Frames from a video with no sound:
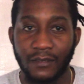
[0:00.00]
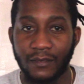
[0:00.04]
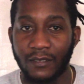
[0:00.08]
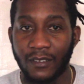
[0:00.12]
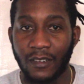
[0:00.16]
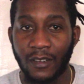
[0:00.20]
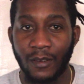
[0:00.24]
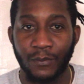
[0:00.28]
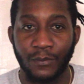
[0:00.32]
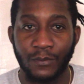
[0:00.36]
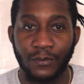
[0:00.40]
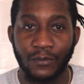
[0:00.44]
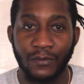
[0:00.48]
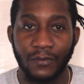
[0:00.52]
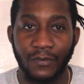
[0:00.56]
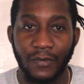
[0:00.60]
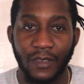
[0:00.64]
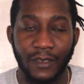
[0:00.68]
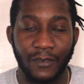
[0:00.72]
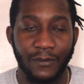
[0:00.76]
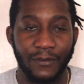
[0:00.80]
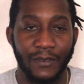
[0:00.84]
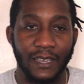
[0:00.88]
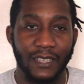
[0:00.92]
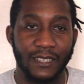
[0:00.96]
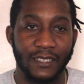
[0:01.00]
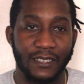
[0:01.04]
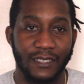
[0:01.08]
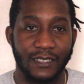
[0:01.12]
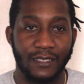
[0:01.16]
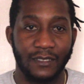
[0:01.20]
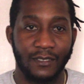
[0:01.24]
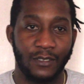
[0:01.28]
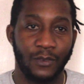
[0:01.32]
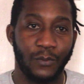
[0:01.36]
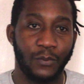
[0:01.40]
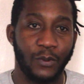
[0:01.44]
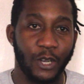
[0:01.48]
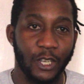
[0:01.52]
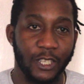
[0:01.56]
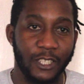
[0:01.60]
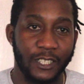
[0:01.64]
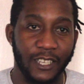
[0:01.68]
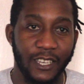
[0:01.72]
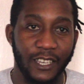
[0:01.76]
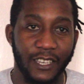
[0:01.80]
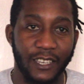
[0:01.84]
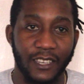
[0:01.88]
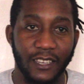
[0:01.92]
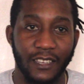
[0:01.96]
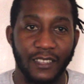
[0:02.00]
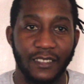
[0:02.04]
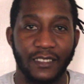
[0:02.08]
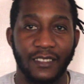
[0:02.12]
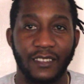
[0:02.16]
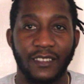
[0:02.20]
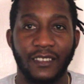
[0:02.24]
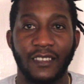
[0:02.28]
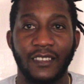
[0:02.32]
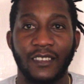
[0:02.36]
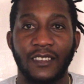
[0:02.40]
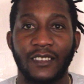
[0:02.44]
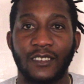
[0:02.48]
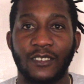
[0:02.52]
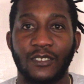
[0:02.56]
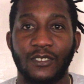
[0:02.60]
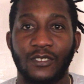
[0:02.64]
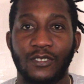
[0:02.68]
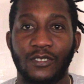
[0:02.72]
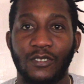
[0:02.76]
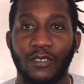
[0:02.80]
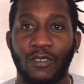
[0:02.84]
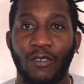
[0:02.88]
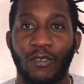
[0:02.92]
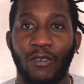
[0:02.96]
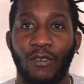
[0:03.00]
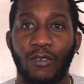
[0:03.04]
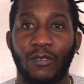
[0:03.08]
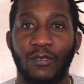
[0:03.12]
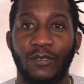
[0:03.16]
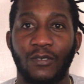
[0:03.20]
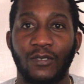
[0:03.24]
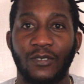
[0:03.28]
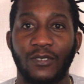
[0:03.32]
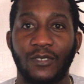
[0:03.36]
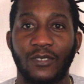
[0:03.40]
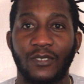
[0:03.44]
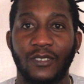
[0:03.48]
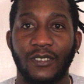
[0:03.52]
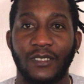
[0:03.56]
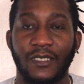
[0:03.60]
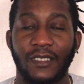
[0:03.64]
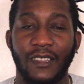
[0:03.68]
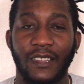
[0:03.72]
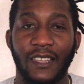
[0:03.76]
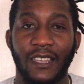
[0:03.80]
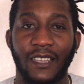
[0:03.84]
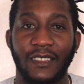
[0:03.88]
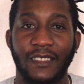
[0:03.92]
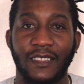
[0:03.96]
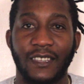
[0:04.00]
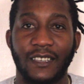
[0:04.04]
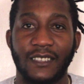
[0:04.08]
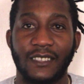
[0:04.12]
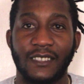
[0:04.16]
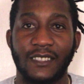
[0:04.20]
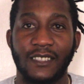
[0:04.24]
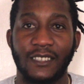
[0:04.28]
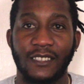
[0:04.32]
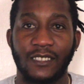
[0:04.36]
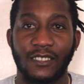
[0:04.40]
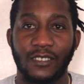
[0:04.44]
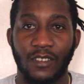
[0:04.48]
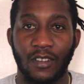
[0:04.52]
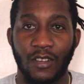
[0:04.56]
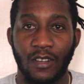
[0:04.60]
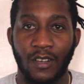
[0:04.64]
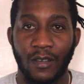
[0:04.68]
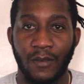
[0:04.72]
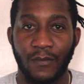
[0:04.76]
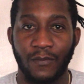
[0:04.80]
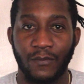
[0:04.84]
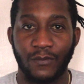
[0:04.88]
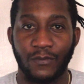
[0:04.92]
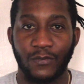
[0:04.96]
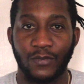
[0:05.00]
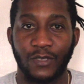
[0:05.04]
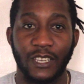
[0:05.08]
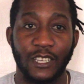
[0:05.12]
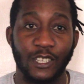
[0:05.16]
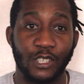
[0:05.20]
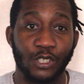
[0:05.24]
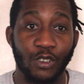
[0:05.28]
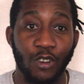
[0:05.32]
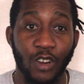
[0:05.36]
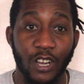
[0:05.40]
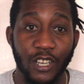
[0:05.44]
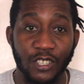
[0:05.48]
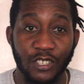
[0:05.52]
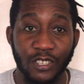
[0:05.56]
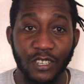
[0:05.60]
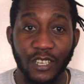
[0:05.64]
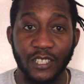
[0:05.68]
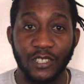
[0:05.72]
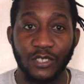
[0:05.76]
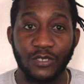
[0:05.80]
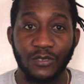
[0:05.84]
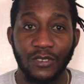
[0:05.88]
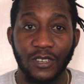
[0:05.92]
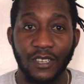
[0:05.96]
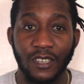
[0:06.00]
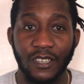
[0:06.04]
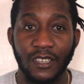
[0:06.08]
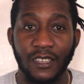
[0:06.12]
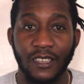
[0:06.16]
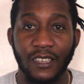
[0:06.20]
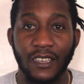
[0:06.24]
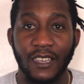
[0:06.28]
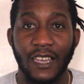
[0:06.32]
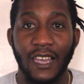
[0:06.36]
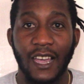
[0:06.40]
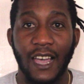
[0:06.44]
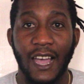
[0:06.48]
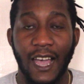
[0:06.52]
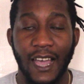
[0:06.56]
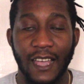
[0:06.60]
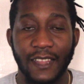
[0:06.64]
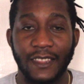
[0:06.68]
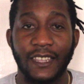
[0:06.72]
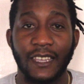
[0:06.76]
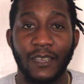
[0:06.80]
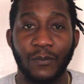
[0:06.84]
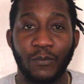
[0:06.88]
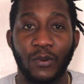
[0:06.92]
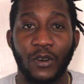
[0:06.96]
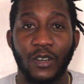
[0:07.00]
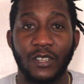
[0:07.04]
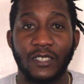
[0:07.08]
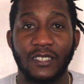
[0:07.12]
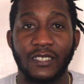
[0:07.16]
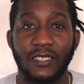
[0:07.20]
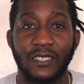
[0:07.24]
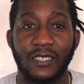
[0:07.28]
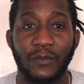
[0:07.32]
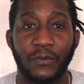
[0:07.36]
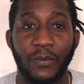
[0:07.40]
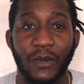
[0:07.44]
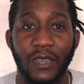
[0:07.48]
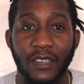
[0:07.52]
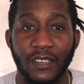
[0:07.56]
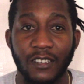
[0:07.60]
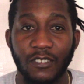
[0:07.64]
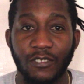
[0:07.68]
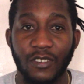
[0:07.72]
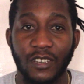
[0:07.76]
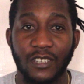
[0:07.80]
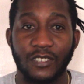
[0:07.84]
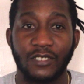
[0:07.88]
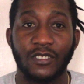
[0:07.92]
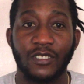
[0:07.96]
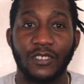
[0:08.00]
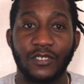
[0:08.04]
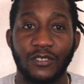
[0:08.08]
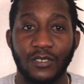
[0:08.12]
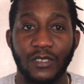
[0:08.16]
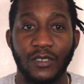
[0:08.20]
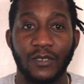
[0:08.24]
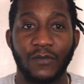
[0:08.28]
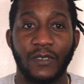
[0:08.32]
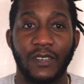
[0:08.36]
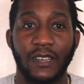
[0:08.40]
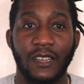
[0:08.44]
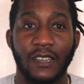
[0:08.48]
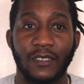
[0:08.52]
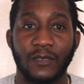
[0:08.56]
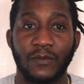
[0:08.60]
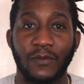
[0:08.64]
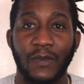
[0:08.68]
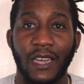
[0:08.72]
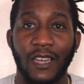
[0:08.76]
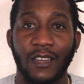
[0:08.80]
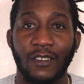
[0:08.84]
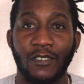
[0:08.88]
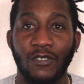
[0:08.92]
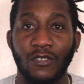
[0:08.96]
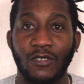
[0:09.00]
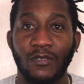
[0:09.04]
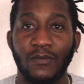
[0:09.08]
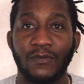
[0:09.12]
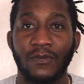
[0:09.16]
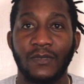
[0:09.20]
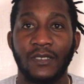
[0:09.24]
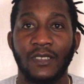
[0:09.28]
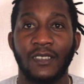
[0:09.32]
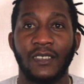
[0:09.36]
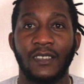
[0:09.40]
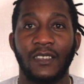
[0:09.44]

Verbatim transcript: um, events to partake in. So then there's this um, there's cross country. I did participate in cross country when I was back home,